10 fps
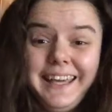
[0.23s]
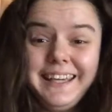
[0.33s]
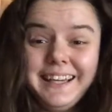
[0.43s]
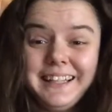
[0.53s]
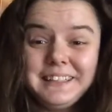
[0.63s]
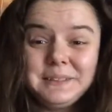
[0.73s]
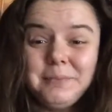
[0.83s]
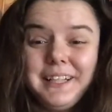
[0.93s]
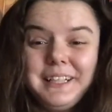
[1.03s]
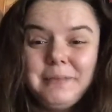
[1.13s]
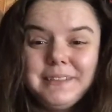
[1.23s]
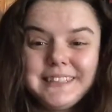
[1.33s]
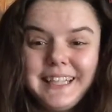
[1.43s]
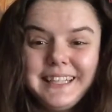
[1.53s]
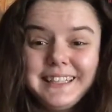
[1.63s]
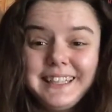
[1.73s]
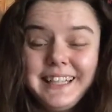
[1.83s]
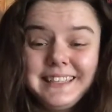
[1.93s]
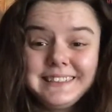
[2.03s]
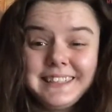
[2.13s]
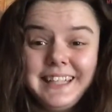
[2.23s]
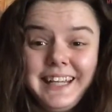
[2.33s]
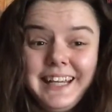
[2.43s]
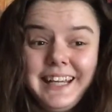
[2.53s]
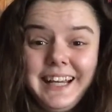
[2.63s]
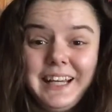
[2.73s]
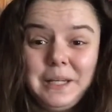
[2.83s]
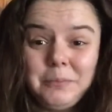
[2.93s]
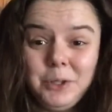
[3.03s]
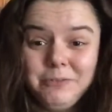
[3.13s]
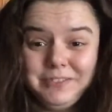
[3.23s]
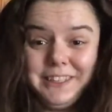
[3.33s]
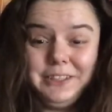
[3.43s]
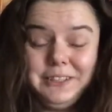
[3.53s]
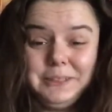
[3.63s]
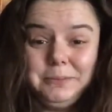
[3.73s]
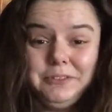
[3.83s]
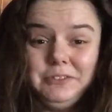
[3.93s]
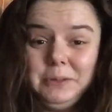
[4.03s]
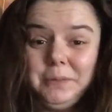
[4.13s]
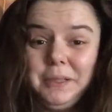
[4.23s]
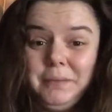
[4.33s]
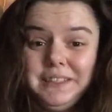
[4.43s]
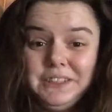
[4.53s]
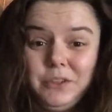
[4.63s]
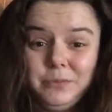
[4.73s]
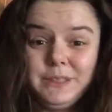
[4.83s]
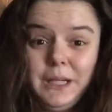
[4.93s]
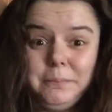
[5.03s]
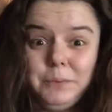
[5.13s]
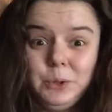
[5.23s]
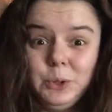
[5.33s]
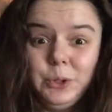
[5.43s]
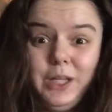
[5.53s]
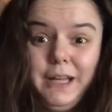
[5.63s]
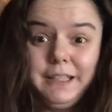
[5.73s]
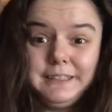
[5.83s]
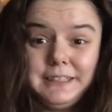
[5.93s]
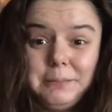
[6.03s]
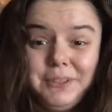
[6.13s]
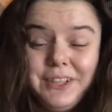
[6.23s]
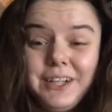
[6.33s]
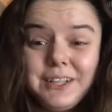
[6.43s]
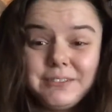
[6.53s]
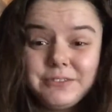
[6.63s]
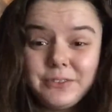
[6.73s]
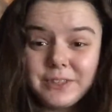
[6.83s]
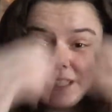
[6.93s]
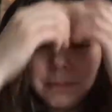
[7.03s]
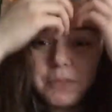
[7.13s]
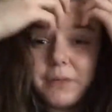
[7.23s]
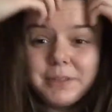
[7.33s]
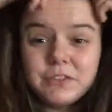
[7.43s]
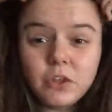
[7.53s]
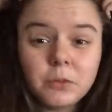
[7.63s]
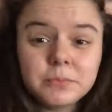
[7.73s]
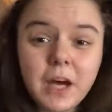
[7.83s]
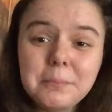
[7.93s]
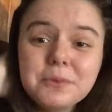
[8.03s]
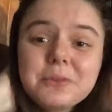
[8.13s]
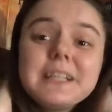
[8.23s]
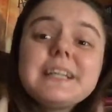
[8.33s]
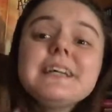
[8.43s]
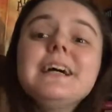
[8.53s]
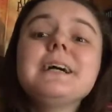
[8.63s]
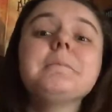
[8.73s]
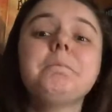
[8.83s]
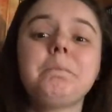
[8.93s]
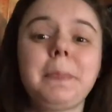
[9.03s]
Hey guys, my name is Haley, and today I am hopefully going to be filming my Tome Topple TBR for the upcoming Tome Topple Readathon.